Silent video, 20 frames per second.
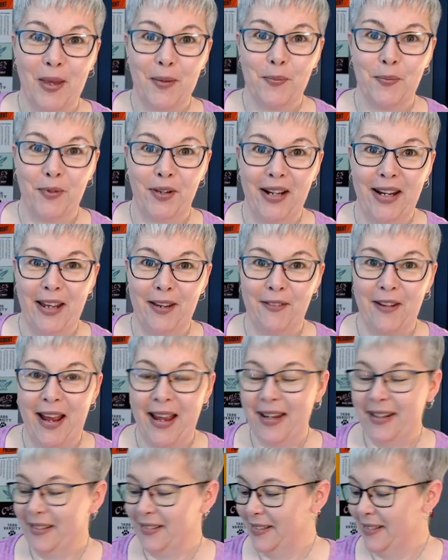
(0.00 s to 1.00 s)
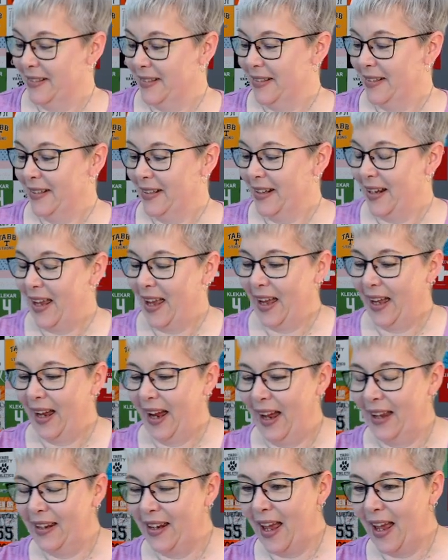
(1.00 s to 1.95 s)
Pretty, right? And